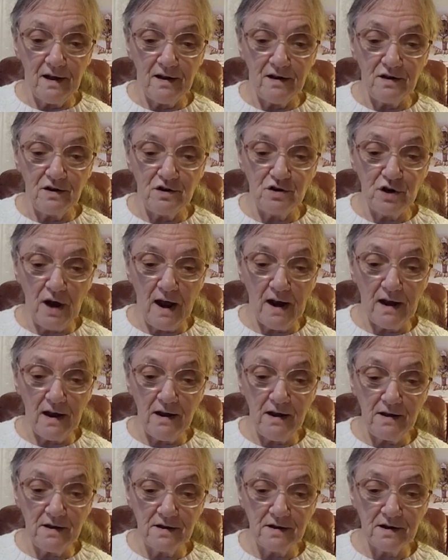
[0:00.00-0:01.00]
And
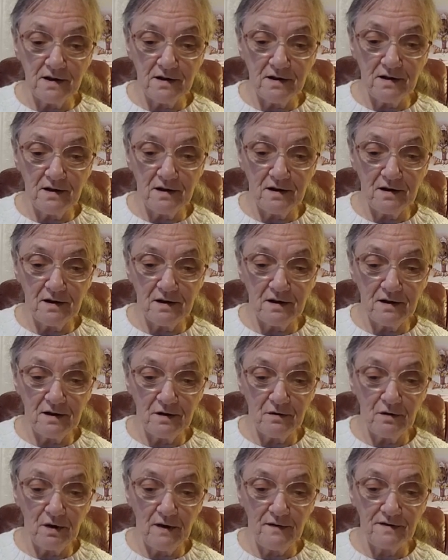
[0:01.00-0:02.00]
Janet,
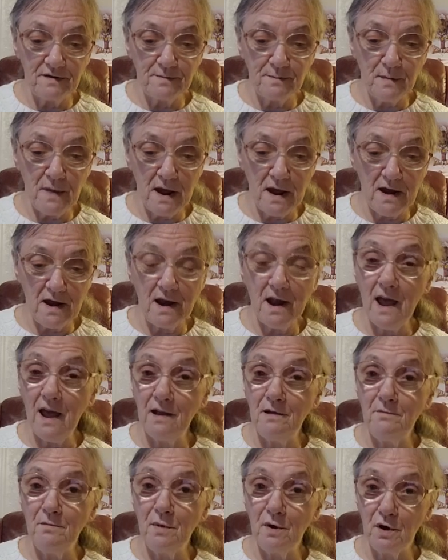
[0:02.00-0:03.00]
who lives
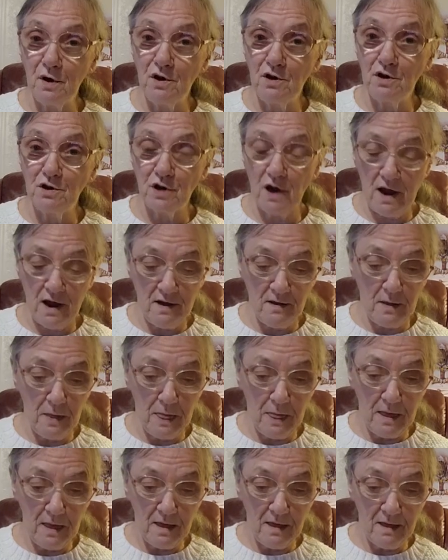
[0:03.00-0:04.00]
Maidenhead, Berkshire.
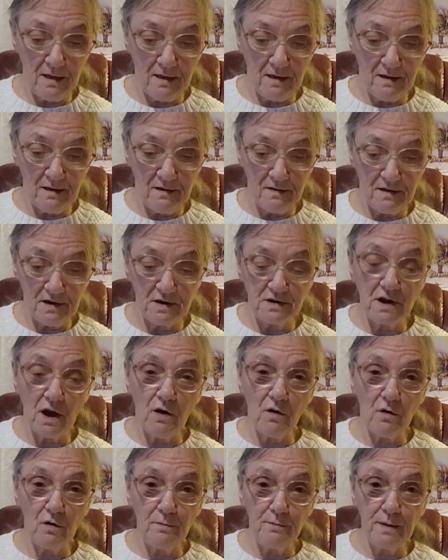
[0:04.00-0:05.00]
These
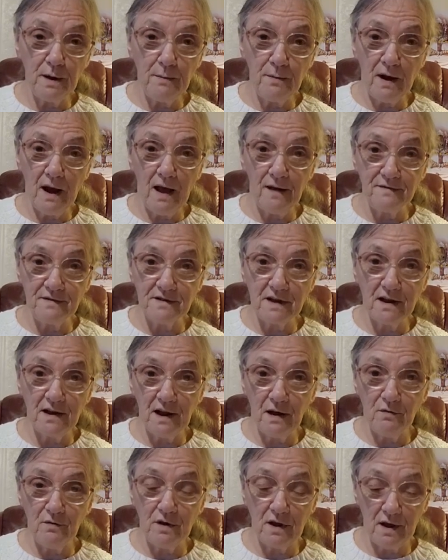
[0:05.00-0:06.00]
are all people I've
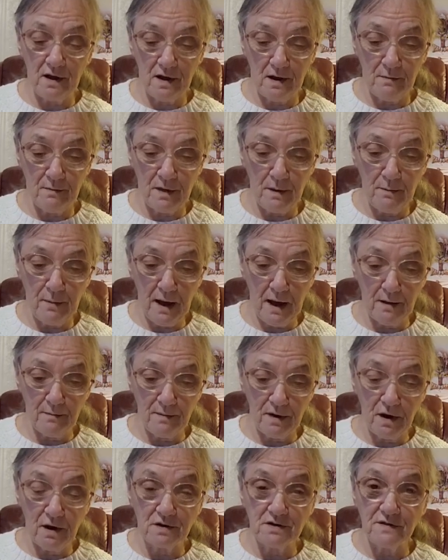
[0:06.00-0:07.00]
sent out the
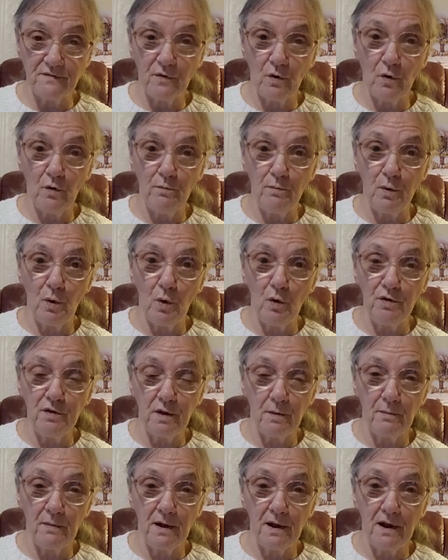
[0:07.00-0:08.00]
pattern because they've all
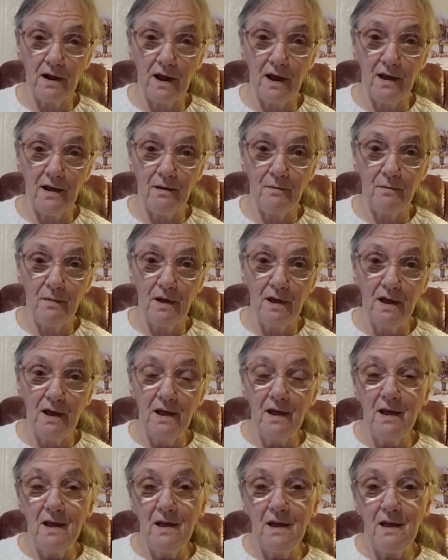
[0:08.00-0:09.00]
bought them. And
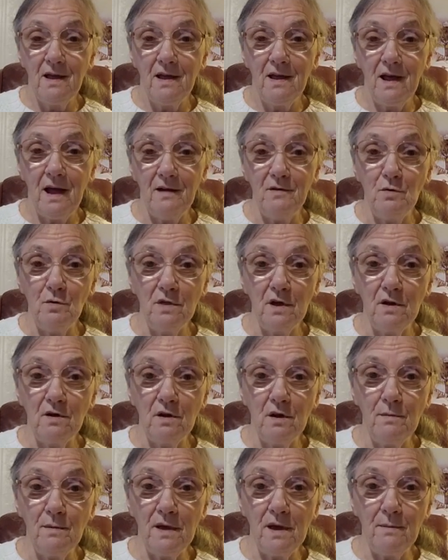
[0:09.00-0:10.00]
I know they're
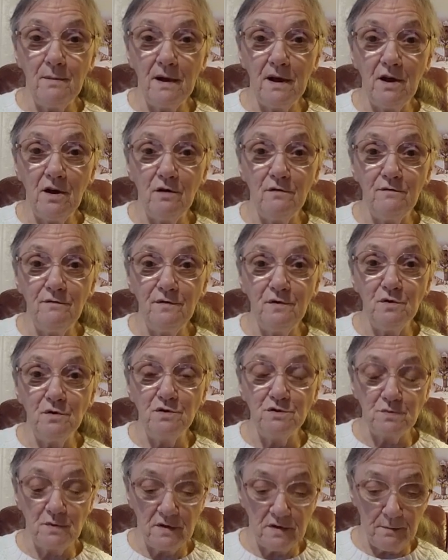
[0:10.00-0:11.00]
going to be a bit
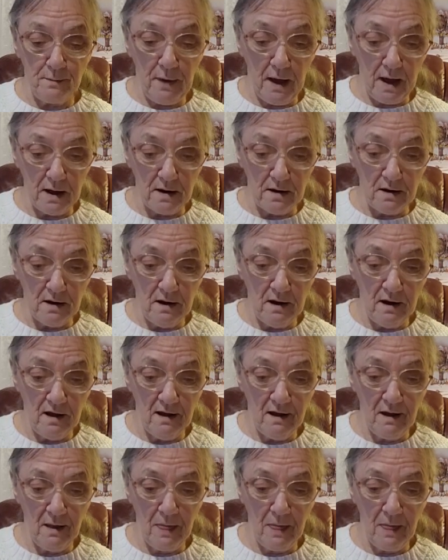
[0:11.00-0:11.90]
confused with the pattern.